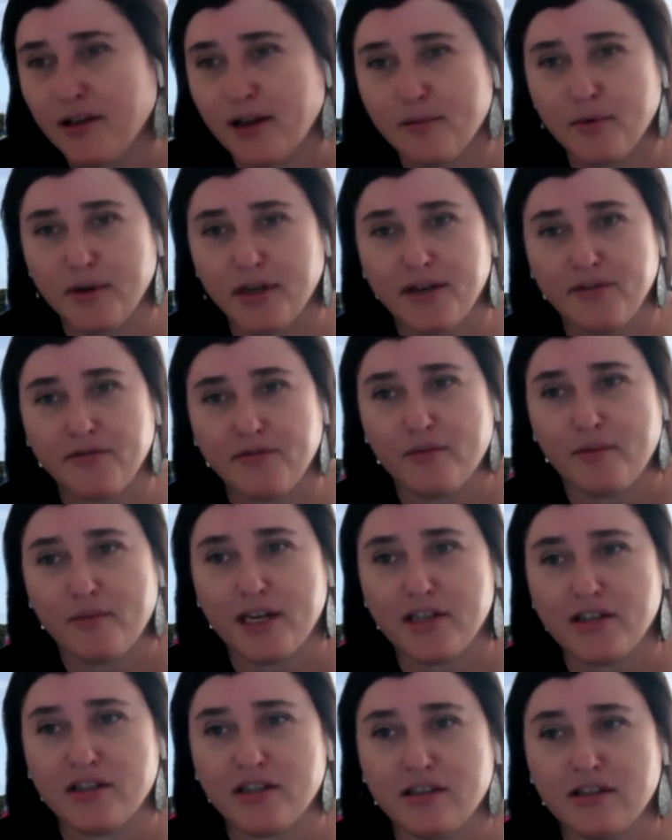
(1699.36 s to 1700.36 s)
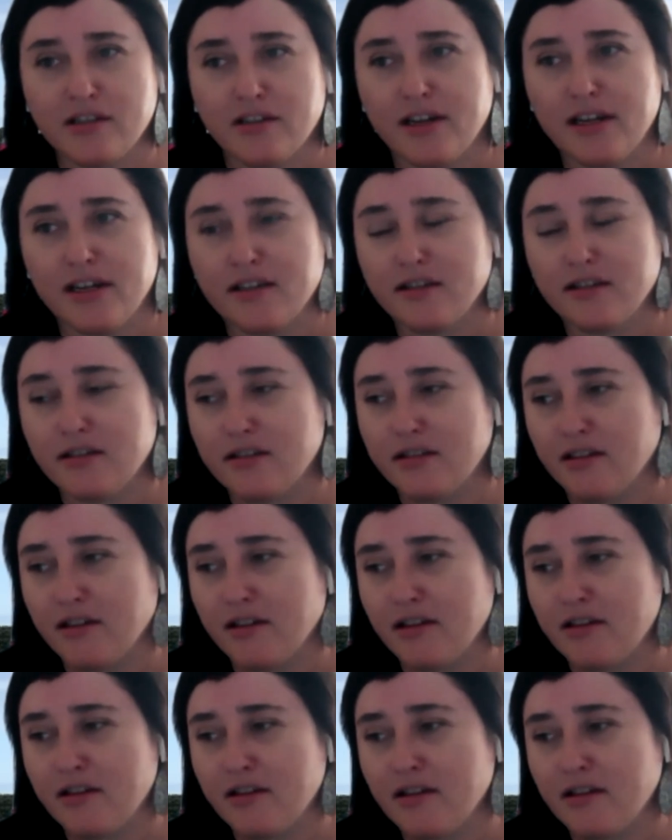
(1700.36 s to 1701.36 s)
library and information science.
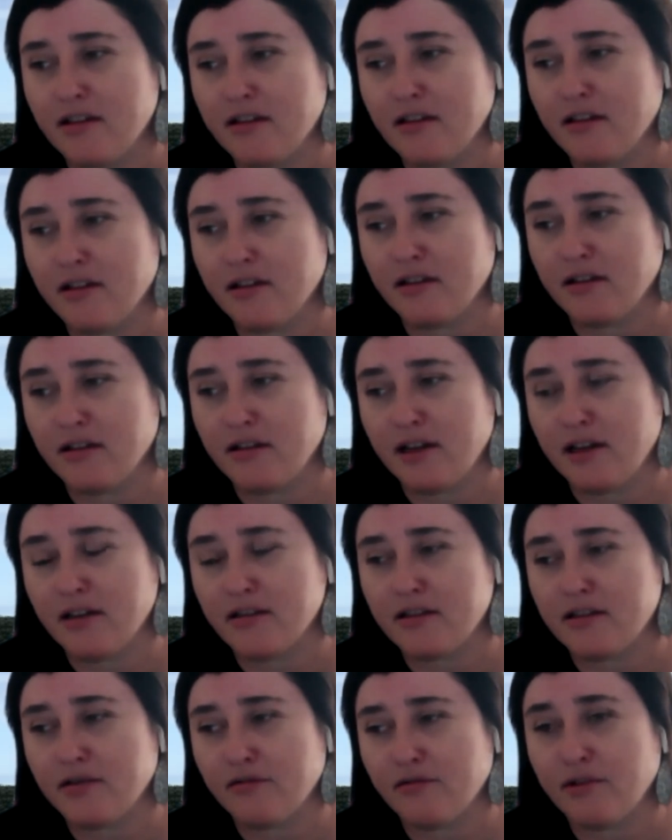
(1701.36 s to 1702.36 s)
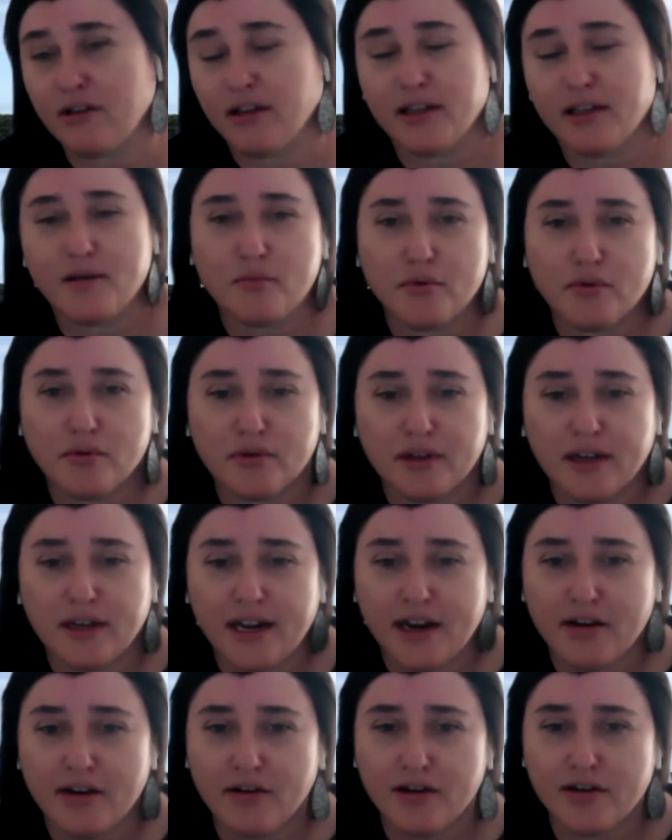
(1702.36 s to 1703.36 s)
And I think that that's a really important
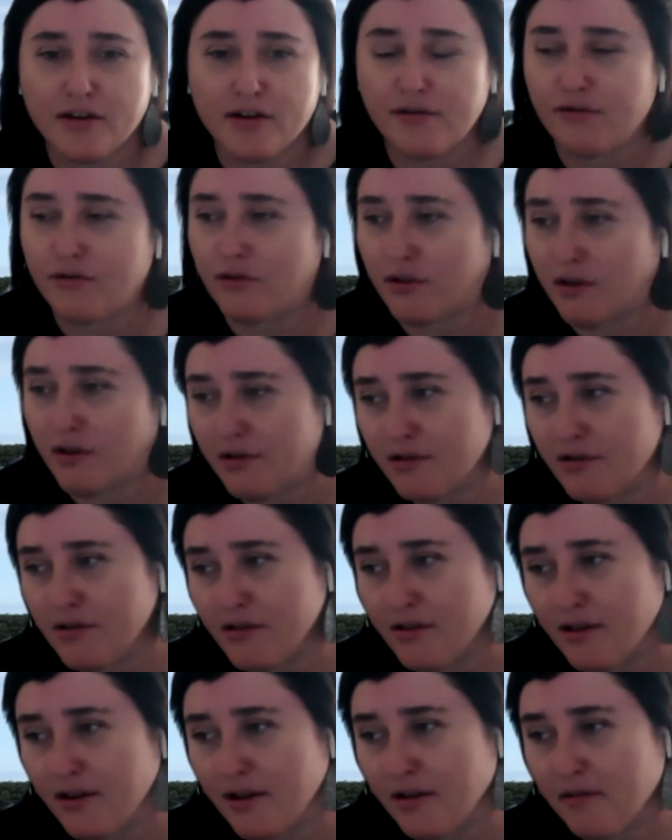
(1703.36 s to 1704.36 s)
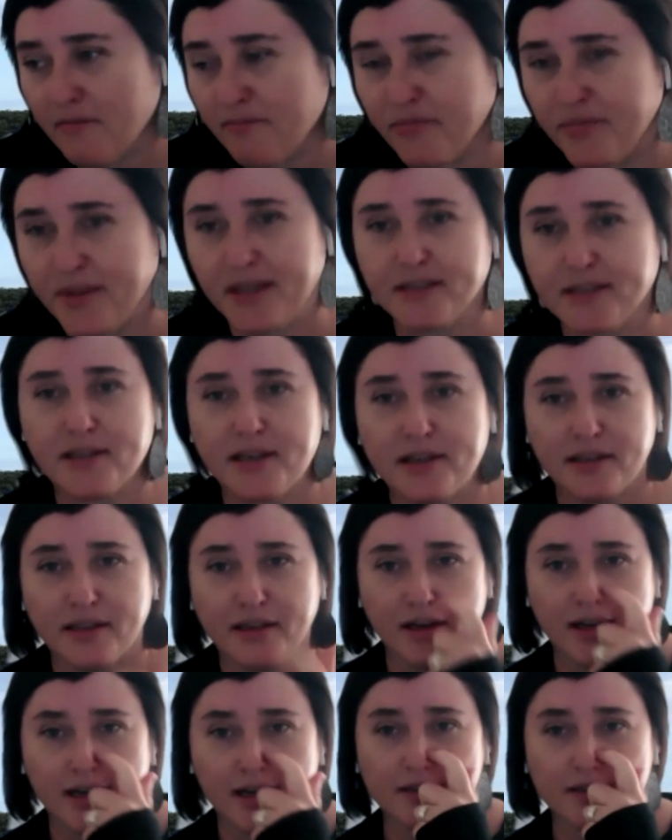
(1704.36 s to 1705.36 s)
area of growth. Things like
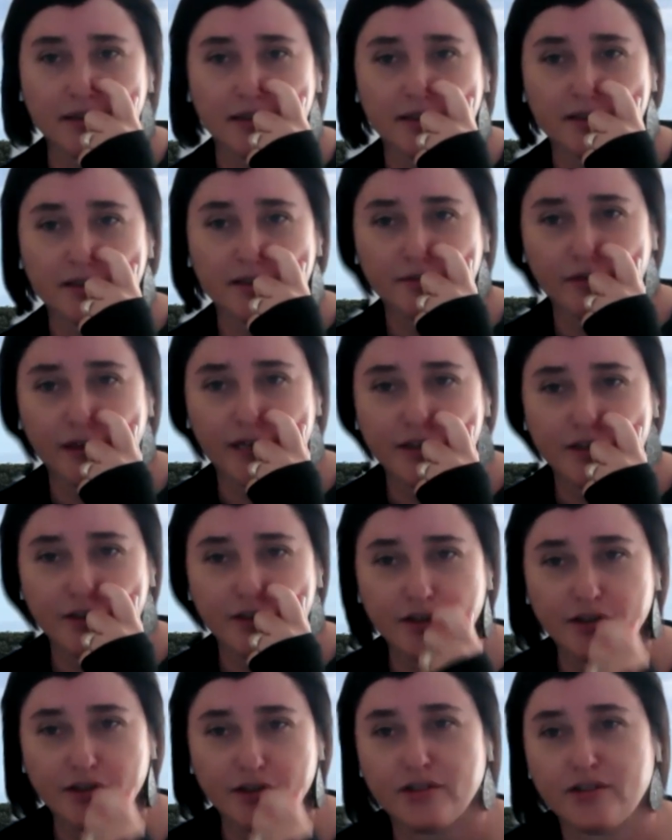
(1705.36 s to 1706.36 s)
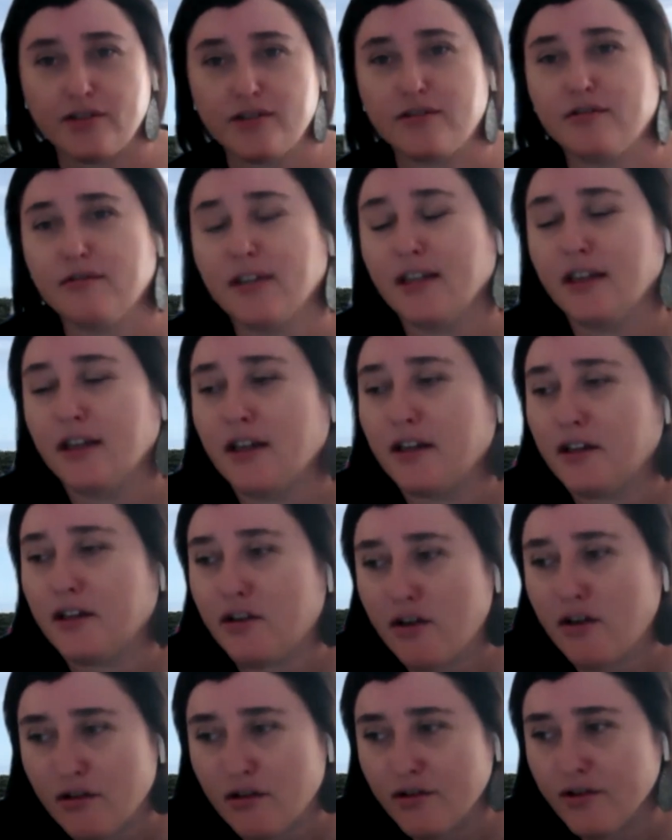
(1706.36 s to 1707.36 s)
the IACCESS research
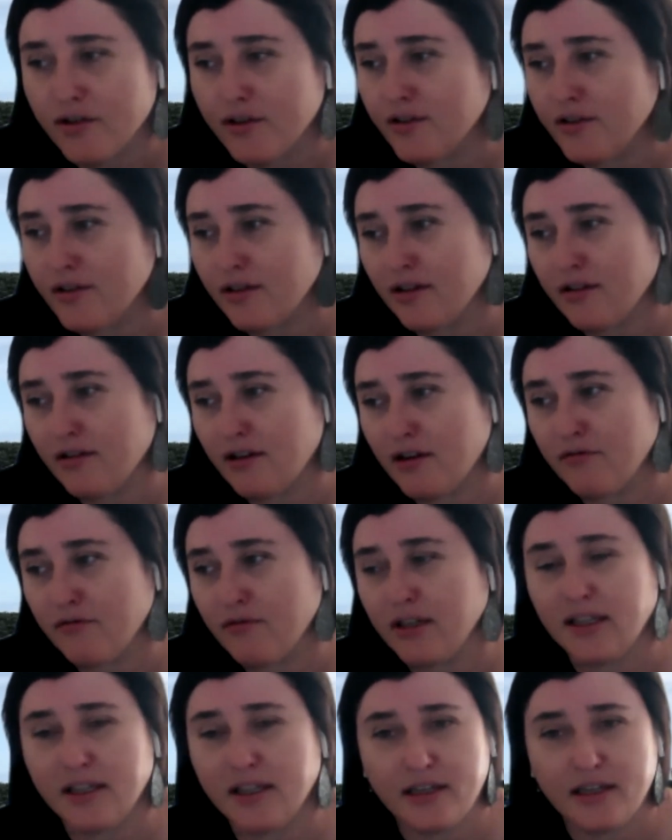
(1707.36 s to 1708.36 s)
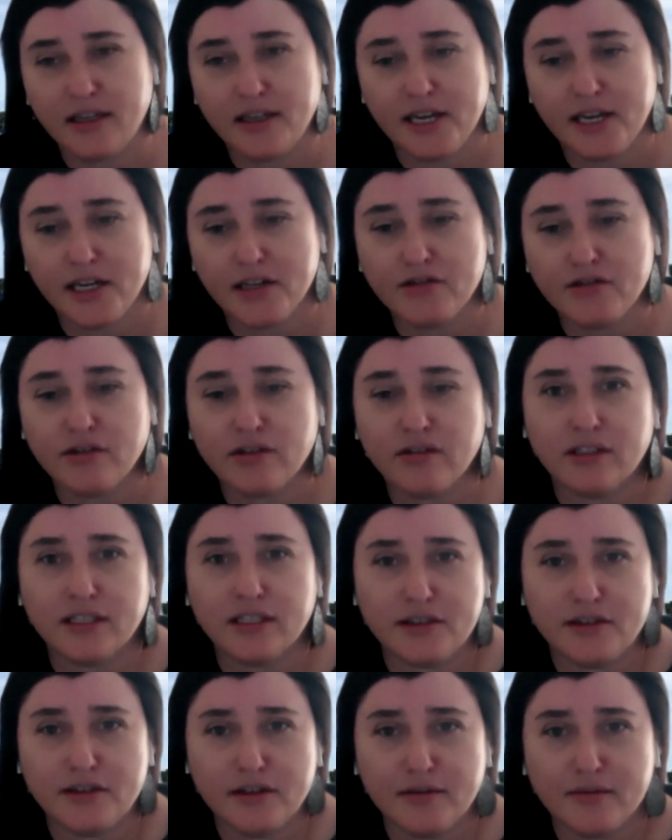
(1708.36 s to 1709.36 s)
code are really integral
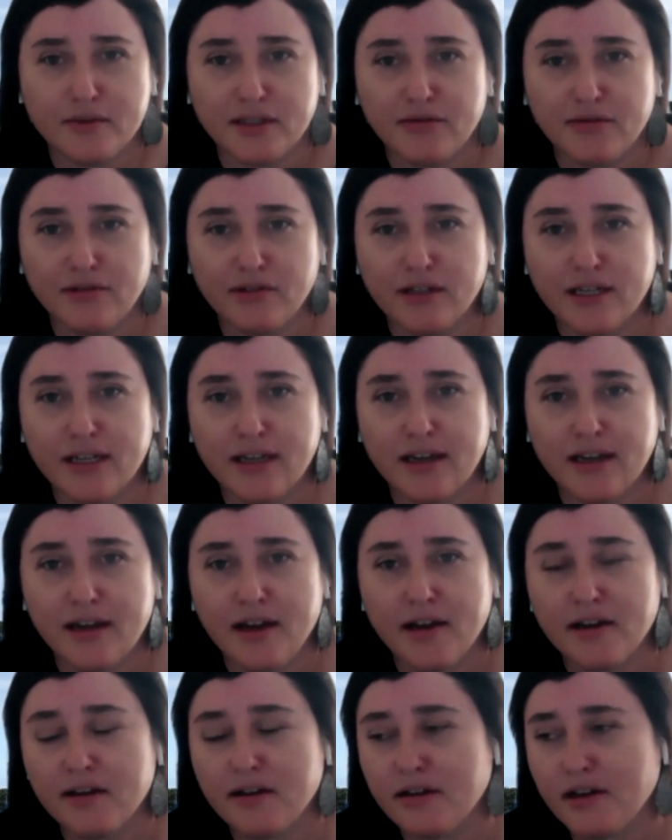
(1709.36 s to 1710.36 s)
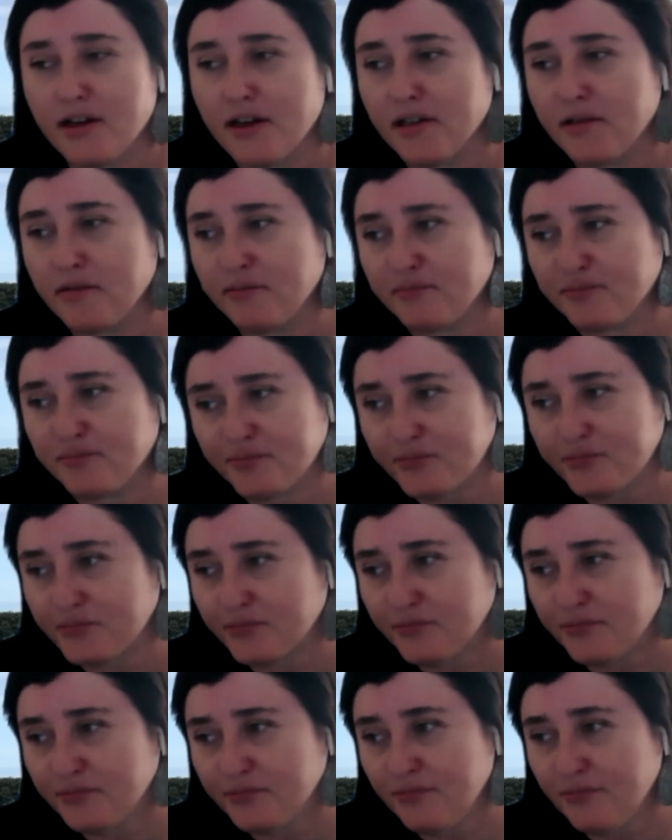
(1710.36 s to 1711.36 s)
in terms of looking at, you
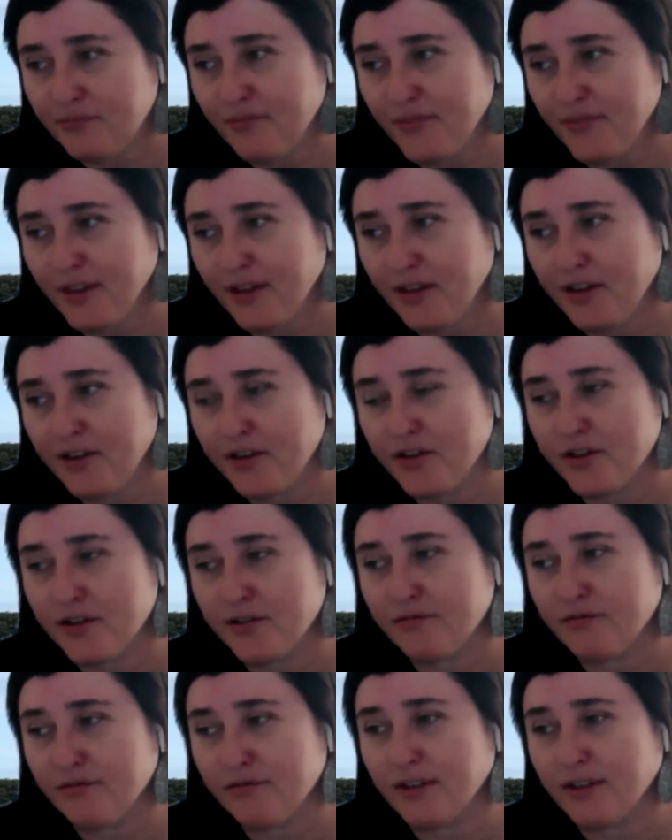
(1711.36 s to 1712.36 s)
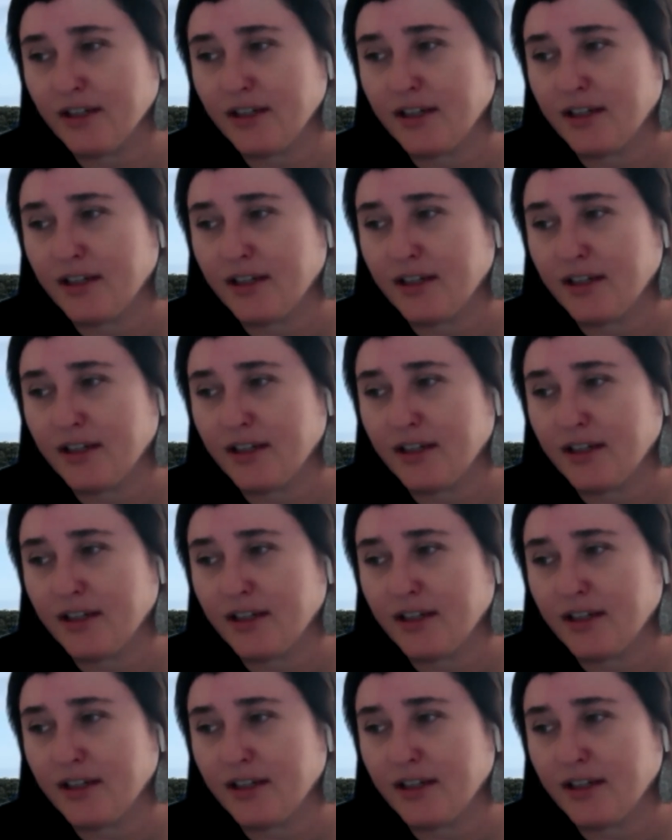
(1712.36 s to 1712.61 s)
know,